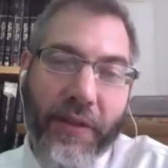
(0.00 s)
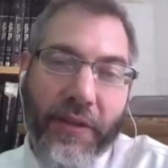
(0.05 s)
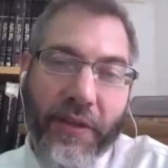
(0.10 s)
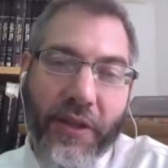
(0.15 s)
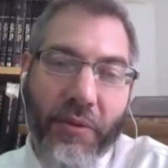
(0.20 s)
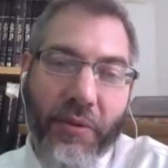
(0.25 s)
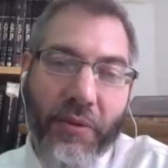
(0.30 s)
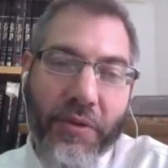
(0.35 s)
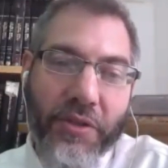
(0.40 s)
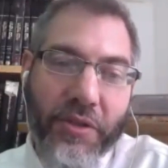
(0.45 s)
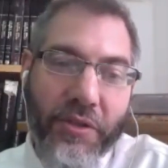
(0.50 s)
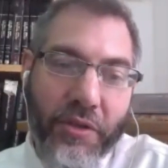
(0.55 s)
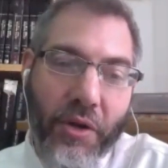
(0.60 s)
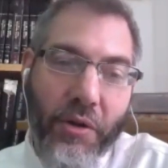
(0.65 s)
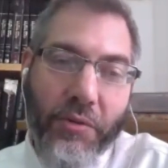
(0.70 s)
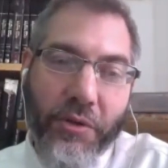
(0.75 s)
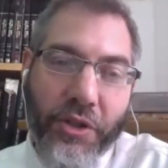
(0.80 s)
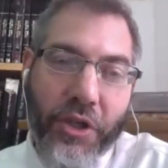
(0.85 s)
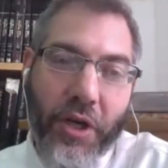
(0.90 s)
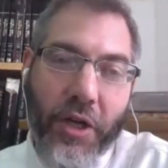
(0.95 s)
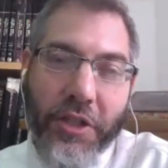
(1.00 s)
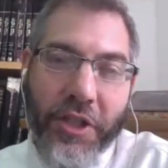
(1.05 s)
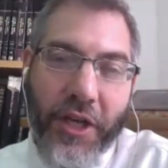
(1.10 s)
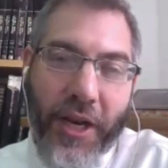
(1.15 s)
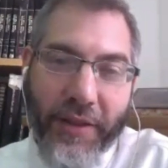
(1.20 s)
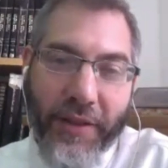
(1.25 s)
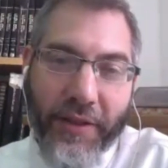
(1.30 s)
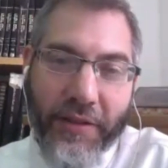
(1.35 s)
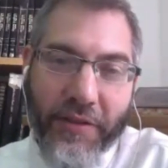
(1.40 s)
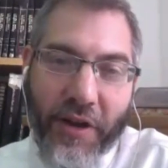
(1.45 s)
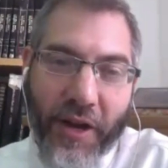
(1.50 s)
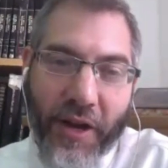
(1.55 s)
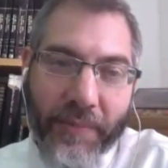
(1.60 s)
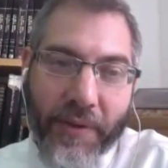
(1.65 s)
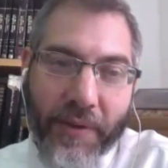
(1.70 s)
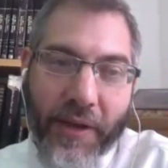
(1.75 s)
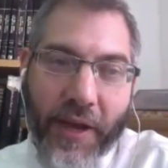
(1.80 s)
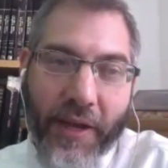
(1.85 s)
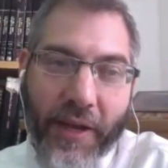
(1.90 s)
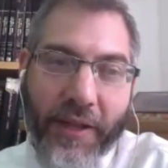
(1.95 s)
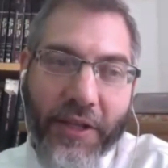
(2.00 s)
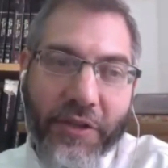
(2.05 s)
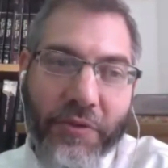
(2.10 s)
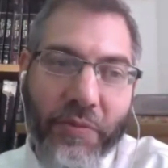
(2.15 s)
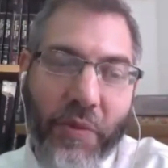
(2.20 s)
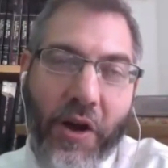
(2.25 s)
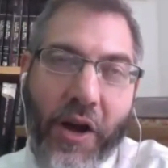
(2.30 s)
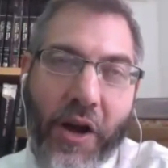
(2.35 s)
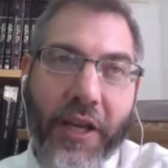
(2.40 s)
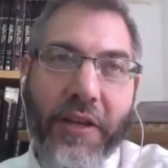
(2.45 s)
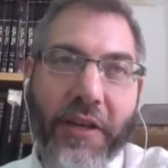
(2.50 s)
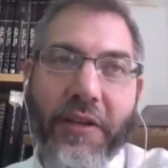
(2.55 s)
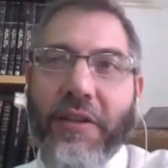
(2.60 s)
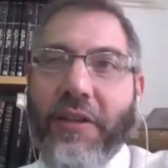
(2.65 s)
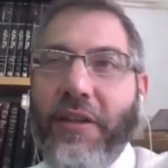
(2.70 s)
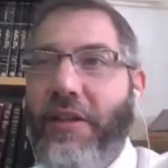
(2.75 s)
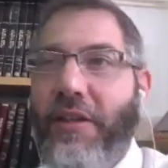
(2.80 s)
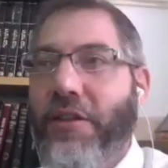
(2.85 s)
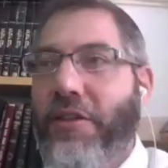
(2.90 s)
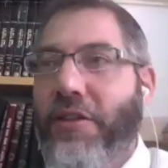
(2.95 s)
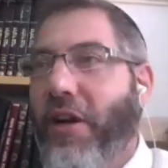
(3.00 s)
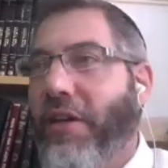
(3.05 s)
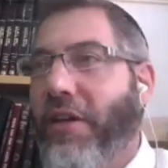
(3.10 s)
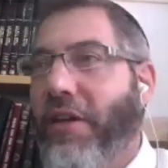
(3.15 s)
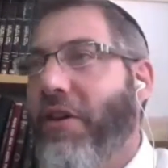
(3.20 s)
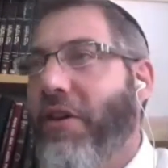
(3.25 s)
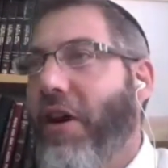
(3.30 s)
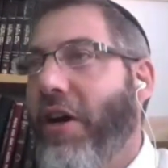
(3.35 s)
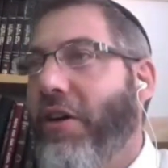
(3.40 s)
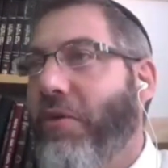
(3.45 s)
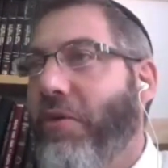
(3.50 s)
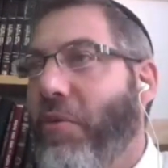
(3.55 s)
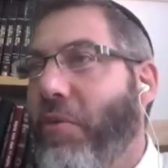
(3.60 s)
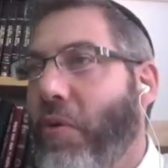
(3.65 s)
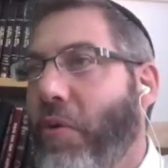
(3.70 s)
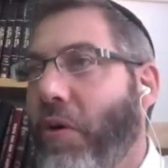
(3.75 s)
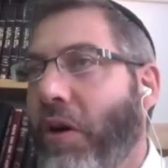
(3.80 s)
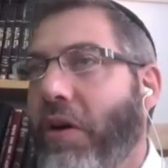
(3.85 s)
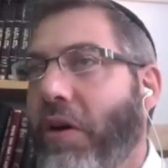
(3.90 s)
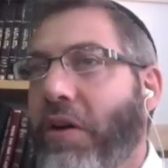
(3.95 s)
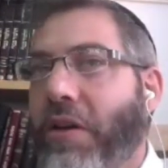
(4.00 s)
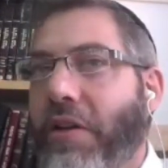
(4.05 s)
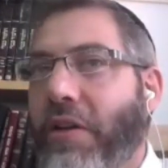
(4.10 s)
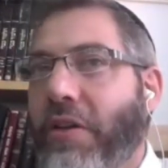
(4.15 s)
There was no judge at the time. And that's why in this entire war,